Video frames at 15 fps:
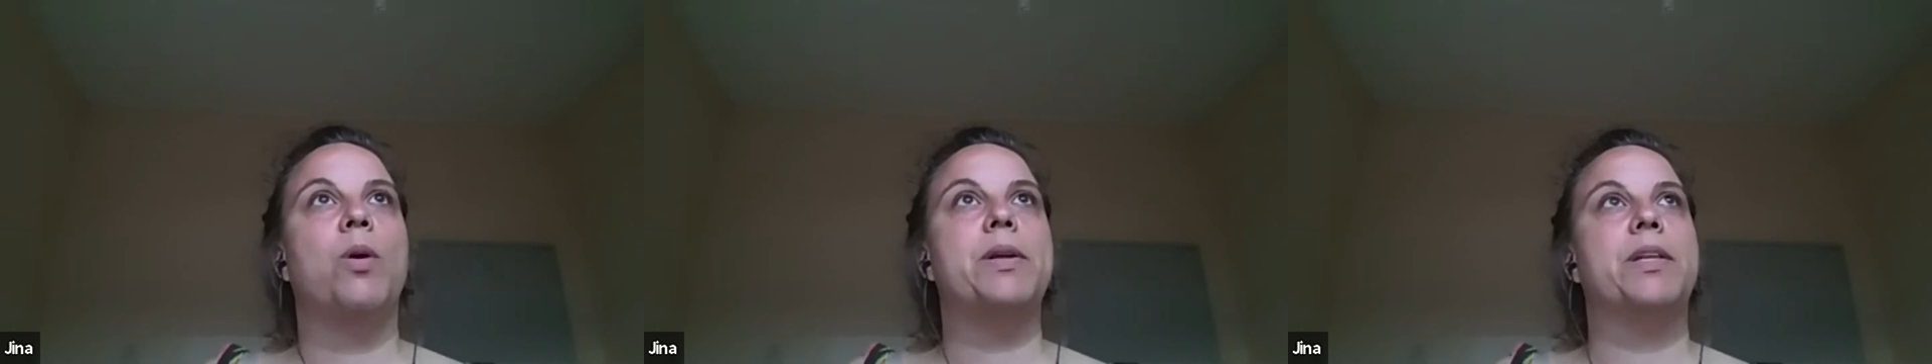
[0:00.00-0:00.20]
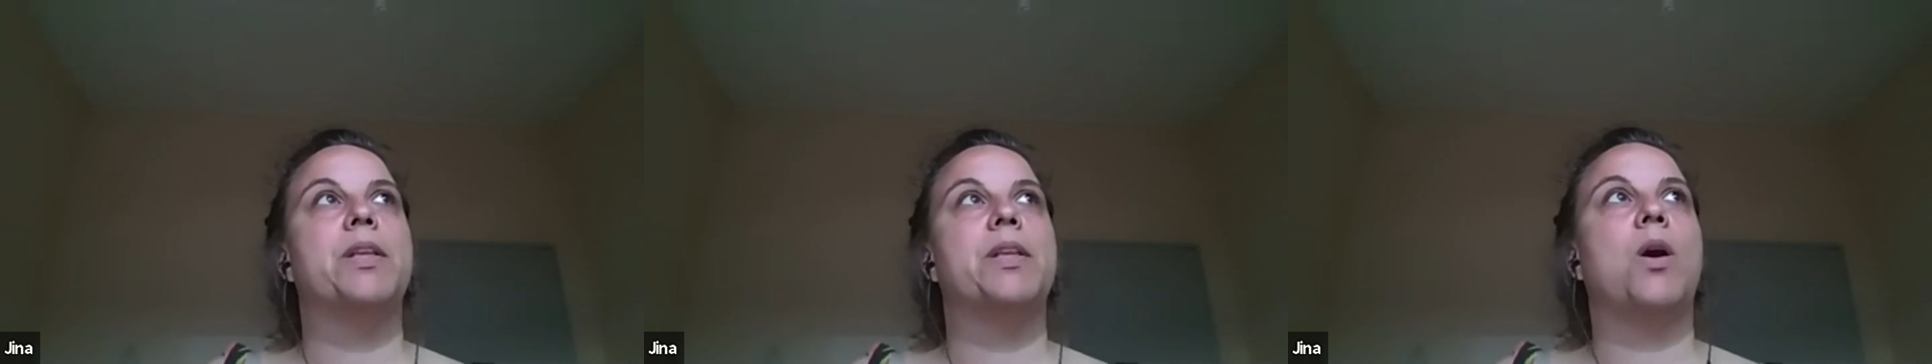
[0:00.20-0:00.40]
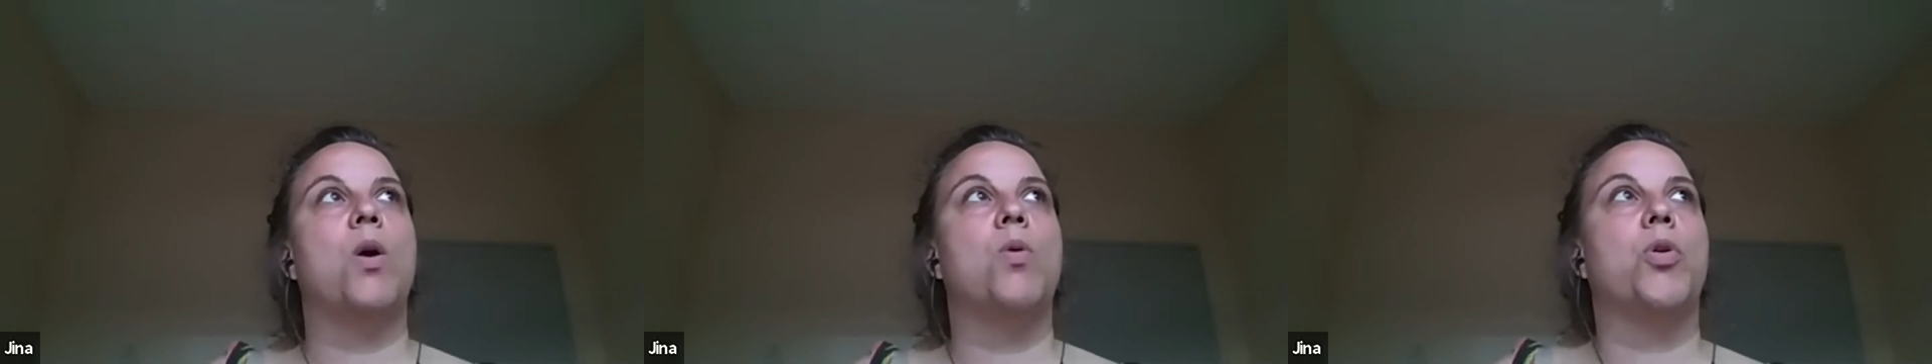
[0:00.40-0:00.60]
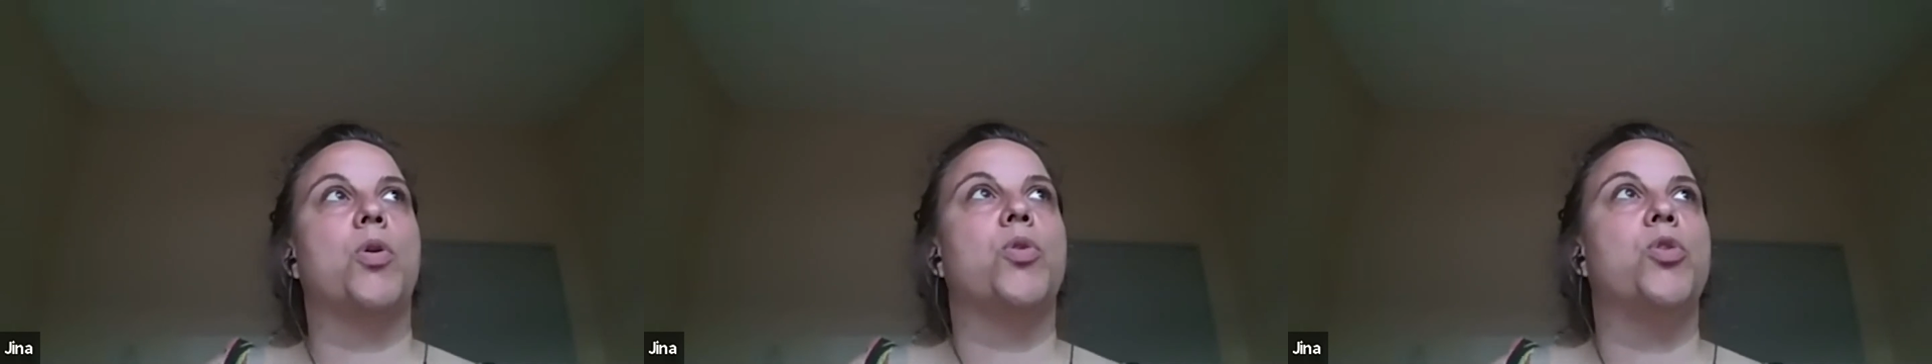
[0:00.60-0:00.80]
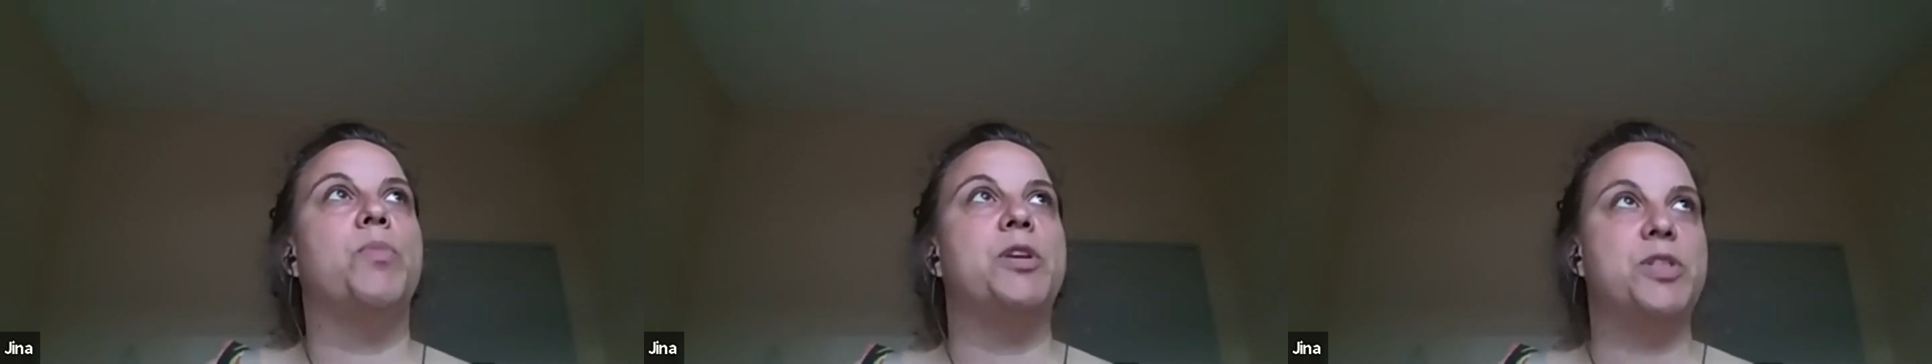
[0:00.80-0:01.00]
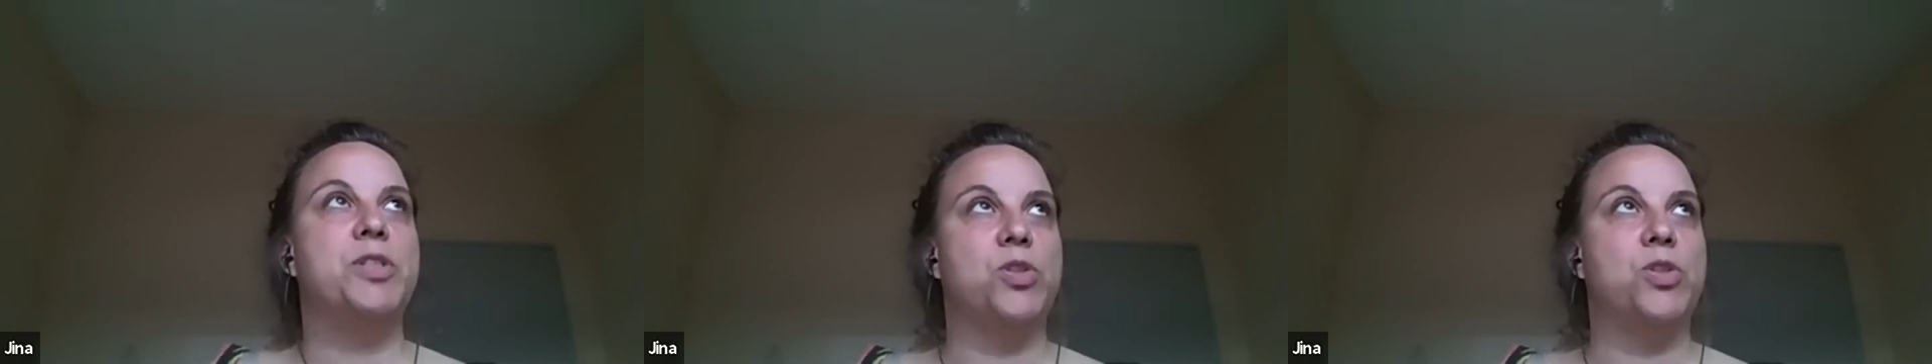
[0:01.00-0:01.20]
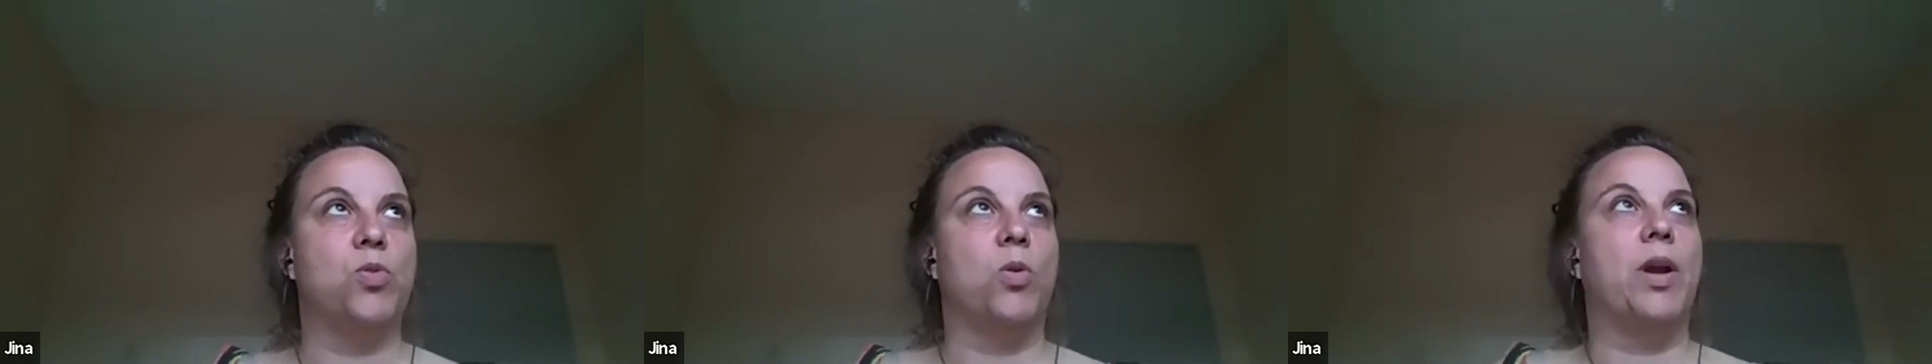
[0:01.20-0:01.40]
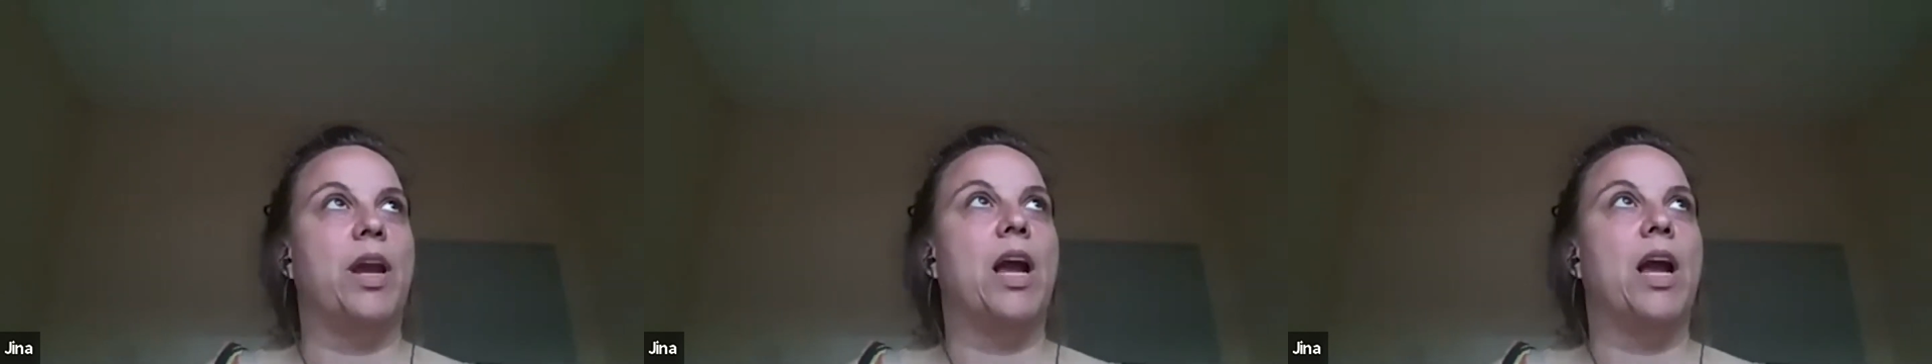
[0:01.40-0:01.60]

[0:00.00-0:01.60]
I did the Konakupi story,